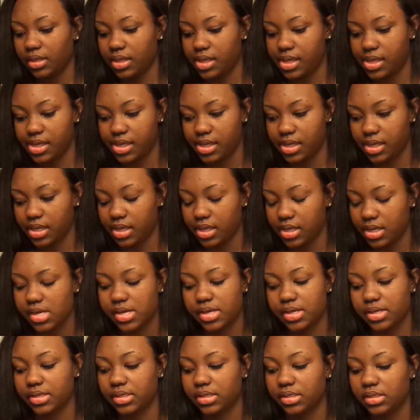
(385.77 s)

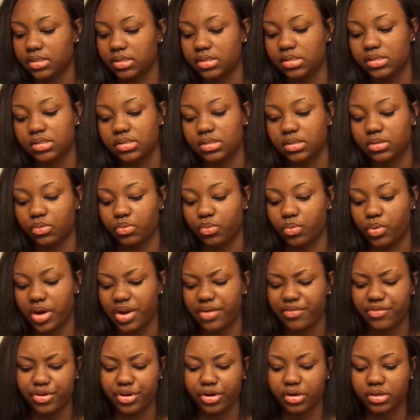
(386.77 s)
and
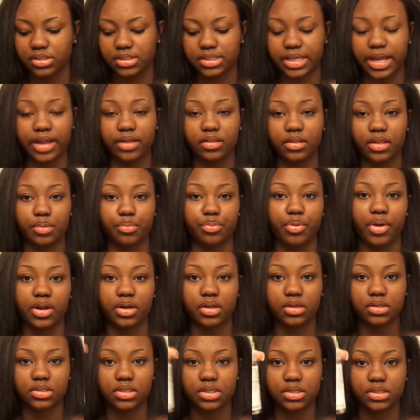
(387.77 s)
whatever your styling
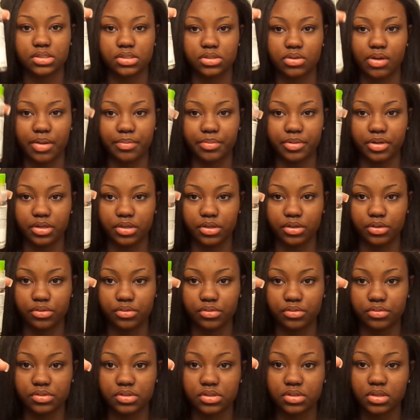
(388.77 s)
product is. So I'm going to
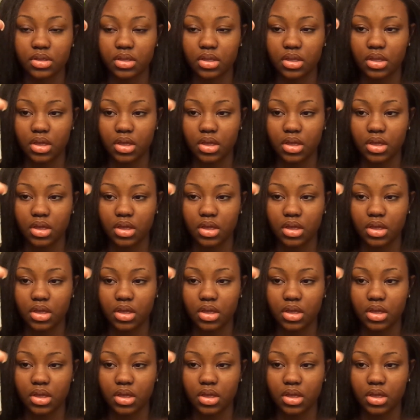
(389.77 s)
use